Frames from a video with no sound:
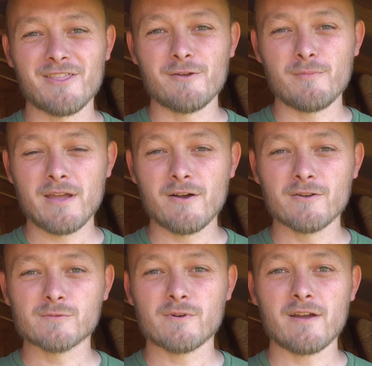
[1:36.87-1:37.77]
the
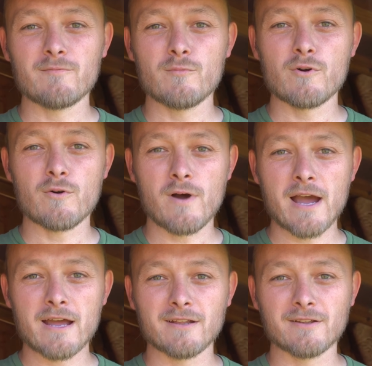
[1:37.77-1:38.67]
males will have more
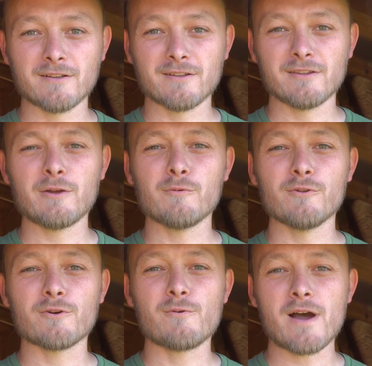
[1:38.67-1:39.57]
white. They will
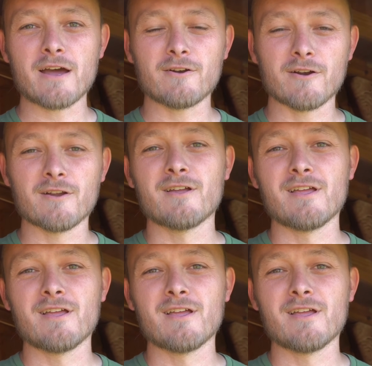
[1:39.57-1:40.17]
look whiter.